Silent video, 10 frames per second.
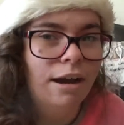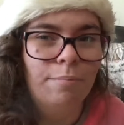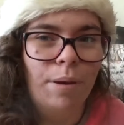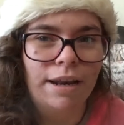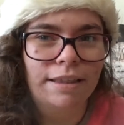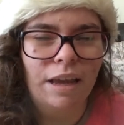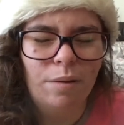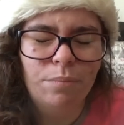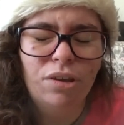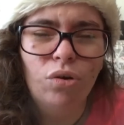by the
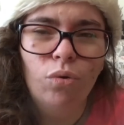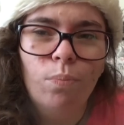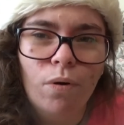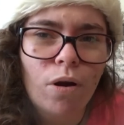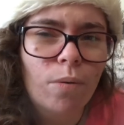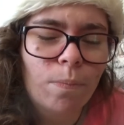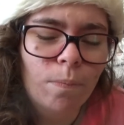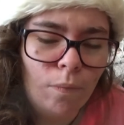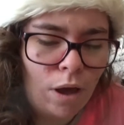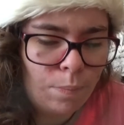time
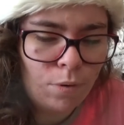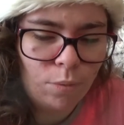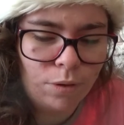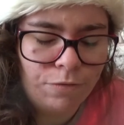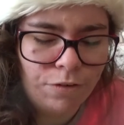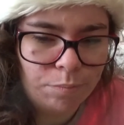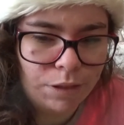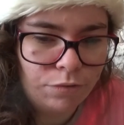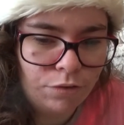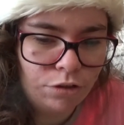I probably film
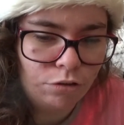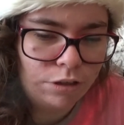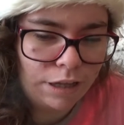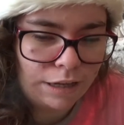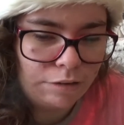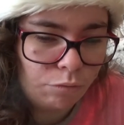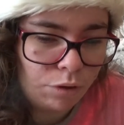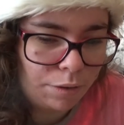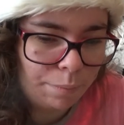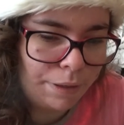that video, there
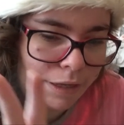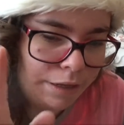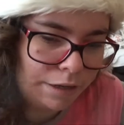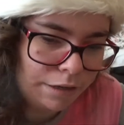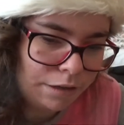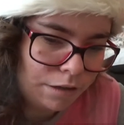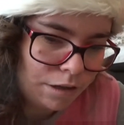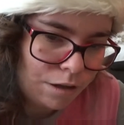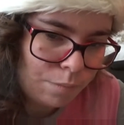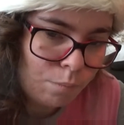will be
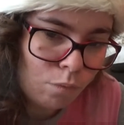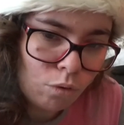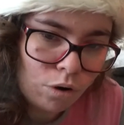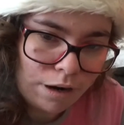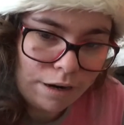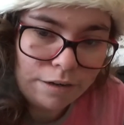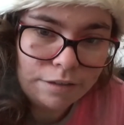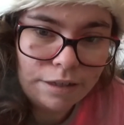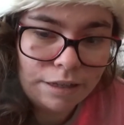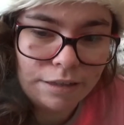more
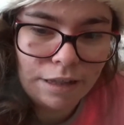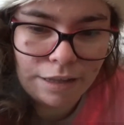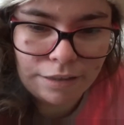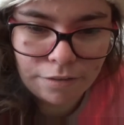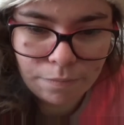than that.